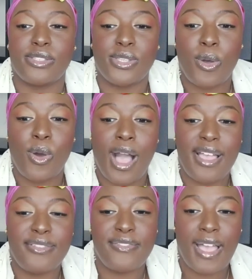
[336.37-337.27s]
So
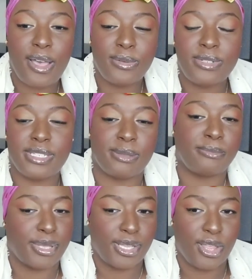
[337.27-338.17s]
I found some
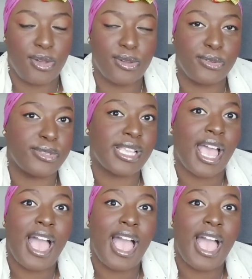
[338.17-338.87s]
pillows